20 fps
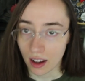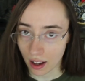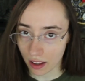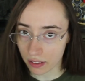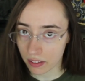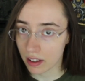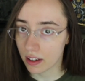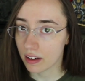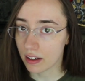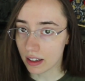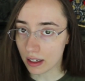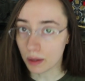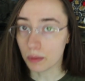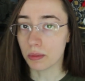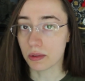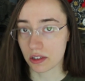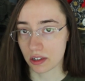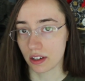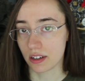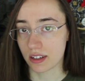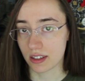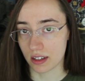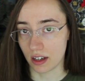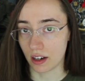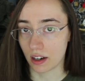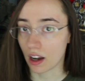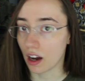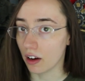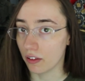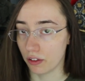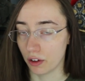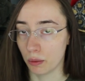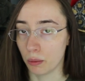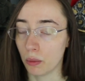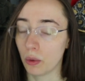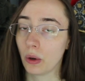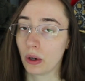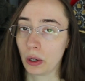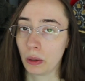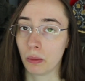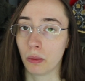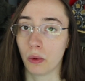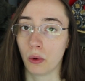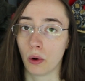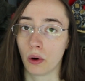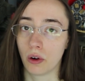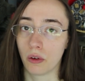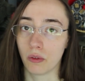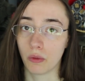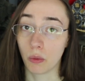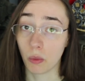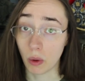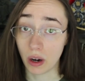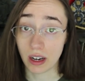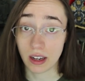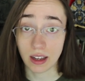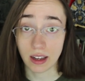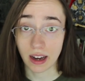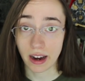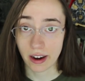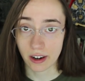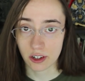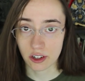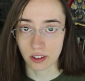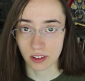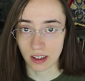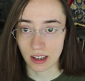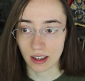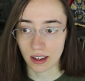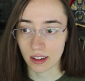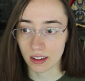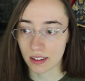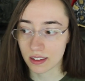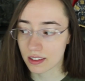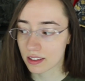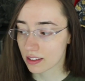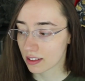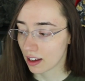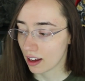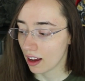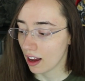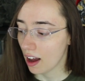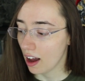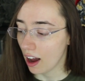And then he starts to uncover more and more of what he actually is.